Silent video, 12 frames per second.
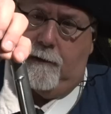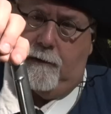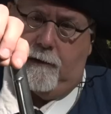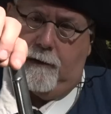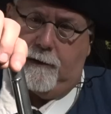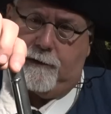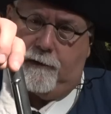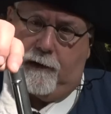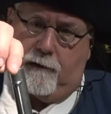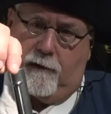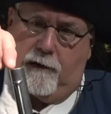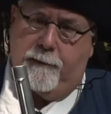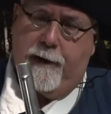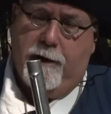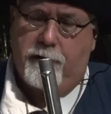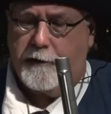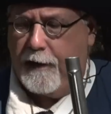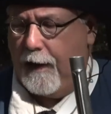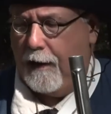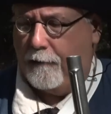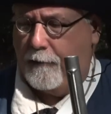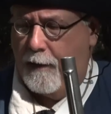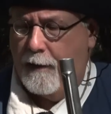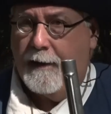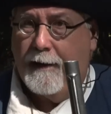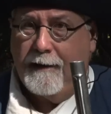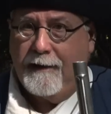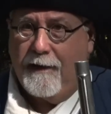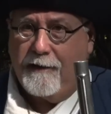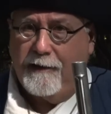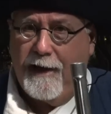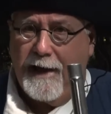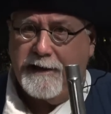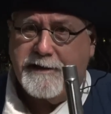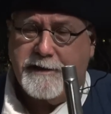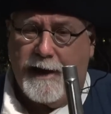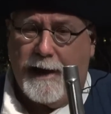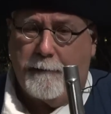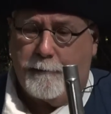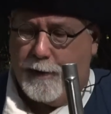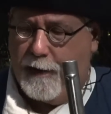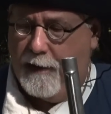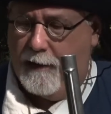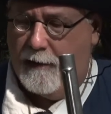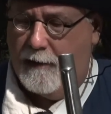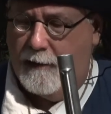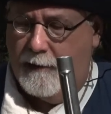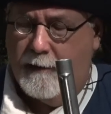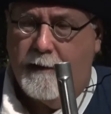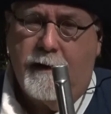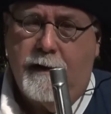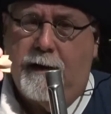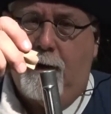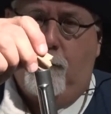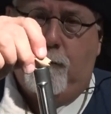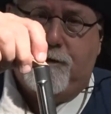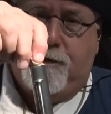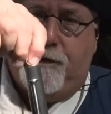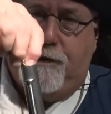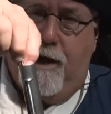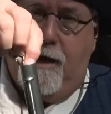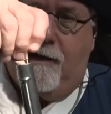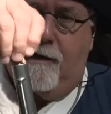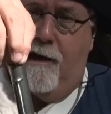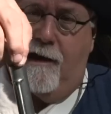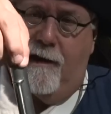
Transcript: Right, so you had all the powder down. Now the last step was to take